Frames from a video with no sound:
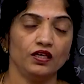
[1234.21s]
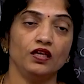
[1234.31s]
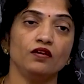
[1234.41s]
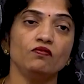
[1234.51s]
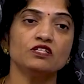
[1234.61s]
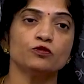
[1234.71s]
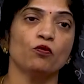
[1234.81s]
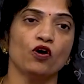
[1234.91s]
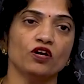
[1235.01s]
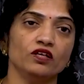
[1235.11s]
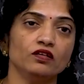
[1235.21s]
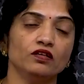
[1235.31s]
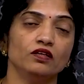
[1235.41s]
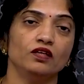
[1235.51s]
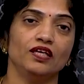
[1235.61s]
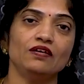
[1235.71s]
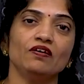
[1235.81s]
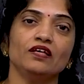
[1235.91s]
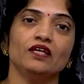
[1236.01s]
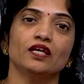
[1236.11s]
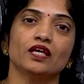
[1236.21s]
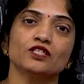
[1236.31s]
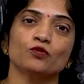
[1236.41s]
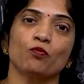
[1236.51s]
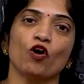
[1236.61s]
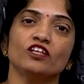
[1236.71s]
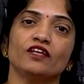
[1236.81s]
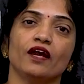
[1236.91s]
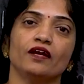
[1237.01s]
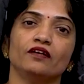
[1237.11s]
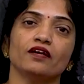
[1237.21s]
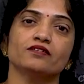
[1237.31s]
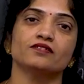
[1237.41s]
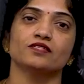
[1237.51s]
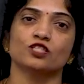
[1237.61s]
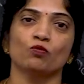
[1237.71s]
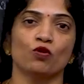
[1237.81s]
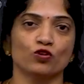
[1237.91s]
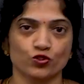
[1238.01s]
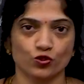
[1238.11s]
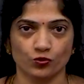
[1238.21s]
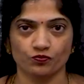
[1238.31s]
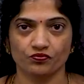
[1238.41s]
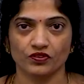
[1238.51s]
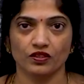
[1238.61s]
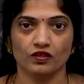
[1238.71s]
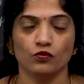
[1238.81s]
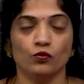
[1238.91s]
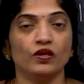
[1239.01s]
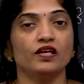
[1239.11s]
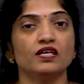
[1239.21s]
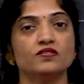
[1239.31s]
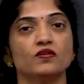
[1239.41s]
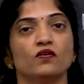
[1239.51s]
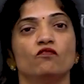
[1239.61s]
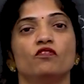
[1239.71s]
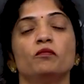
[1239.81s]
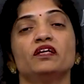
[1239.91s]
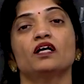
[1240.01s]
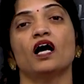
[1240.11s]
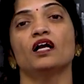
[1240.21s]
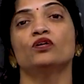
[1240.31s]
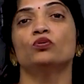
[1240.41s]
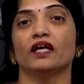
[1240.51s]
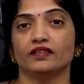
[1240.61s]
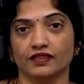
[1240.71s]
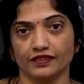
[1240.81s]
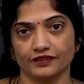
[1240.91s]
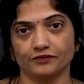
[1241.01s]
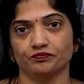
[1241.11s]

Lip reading: He will spoil, even he can spoil the entire system also. Whereas women can't do like that.